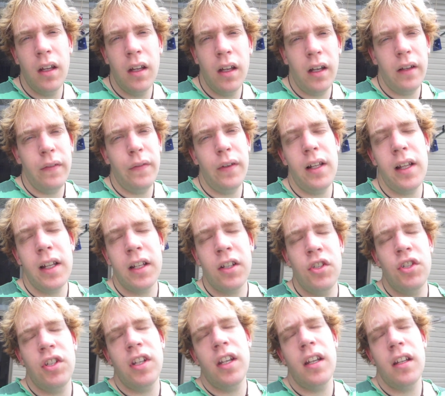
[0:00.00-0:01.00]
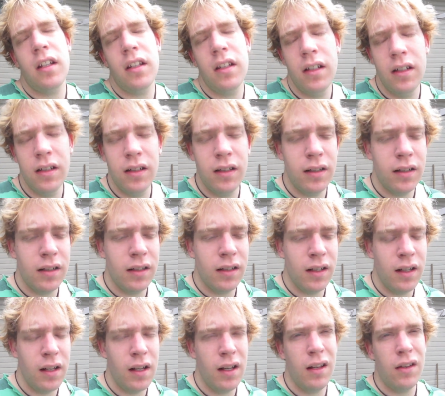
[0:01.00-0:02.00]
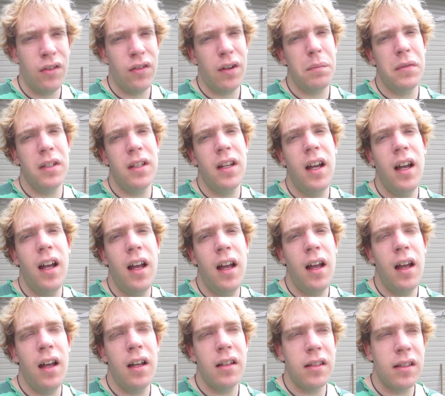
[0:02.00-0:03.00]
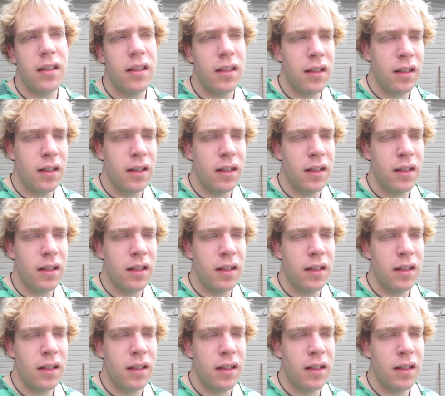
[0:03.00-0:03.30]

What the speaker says: I feel like shit. Wrapped in an ass.